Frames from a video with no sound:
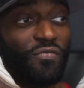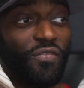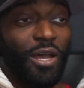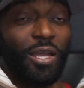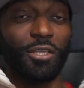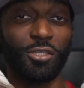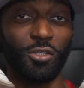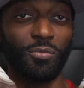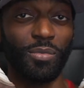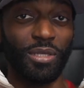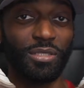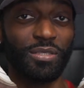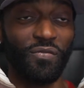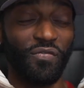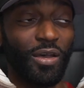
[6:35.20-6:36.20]
a fire shoe, man.
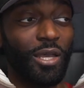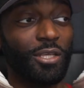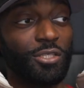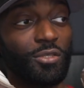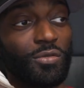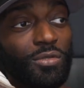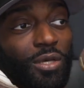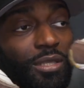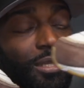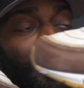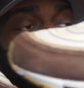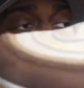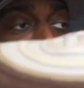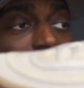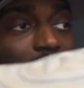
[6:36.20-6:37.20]
It's a fire shoe. So other than
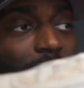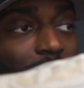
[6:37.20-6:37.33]
that,